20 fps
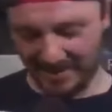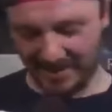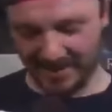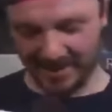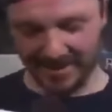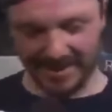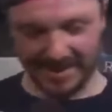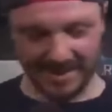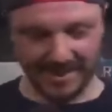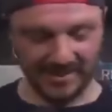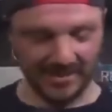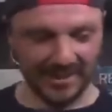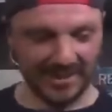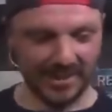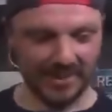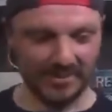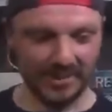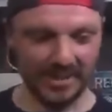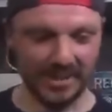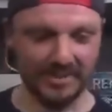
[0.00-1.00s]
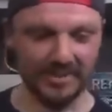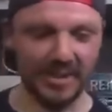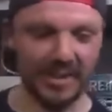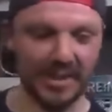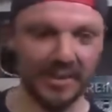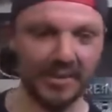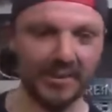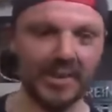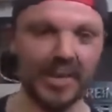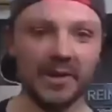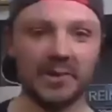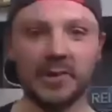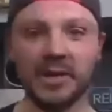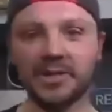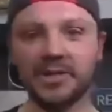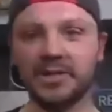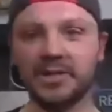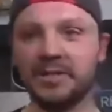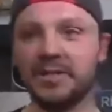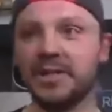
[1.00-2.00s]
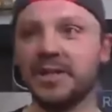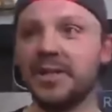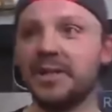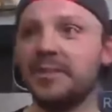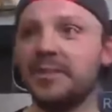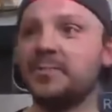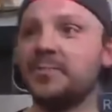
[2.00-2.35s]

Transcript: think I'm going to value that question right now.